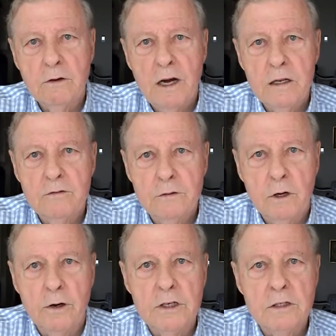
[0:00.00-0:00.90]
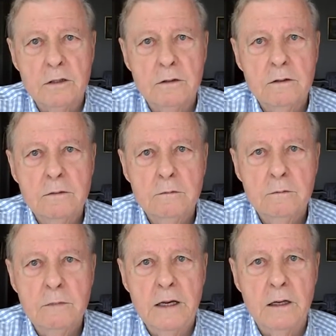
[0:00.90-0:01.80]
tried their darnest to
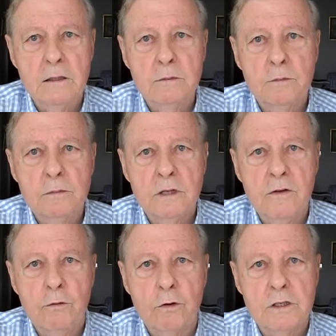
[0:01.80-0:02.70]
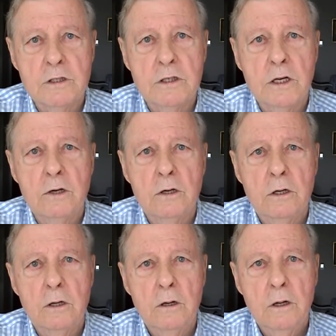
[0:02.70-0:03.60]
make it as safe for us as they could.